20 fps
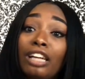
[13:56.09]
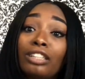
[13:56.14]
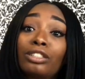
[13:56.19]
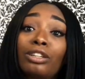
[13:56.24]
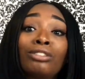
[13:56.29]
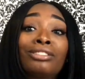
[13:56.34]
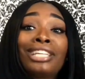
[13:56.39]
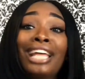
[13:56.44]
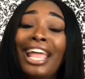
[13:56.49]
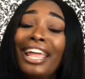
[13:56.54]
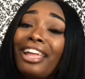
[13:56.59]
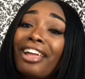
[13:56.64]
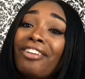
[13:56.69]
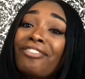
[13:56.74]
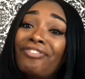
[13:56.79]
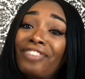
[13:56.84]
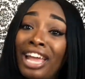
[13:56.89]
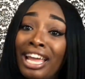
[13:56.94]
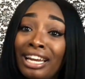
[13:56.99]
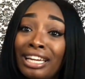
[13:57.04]
So take
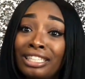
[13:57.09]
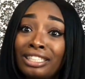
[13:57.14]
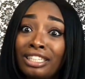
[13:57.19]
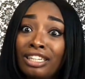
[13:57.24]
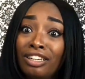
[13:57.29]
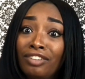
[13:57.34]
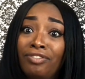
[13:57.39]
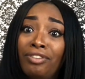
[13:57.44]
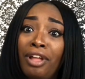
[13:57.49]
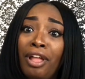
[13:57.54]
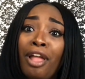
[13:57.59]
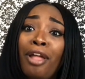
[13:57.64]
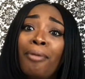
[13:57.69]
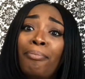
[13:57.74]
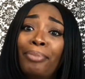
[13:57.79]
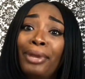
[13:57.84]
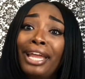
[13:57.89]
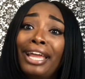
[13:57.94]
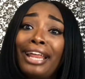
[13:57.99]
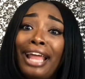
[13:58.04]
advantage of
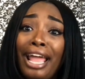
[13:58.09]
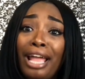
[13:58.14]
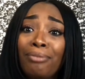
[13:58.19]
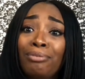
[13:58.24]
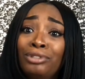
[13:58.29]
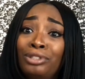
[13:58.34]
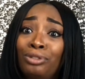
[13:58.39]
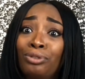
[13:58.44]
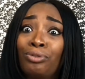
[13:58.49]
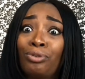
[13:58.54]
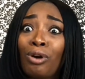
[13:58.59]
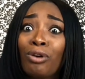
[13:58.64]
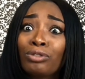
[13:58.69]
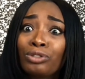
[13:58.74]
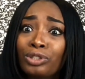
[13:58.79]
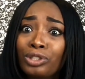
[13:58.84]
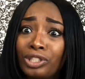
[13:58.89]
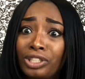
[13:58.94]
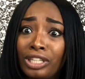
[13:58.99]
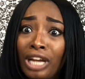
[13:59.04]
being able to
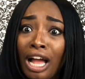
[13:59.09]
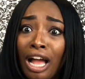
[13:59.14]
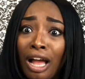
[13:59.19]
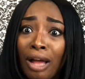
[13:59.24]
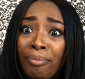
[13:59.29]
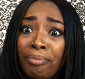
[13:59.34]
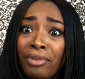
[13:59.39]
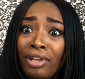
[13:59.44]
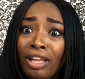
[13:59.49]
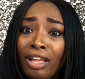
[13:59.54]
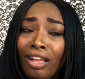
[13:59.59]
grocery shop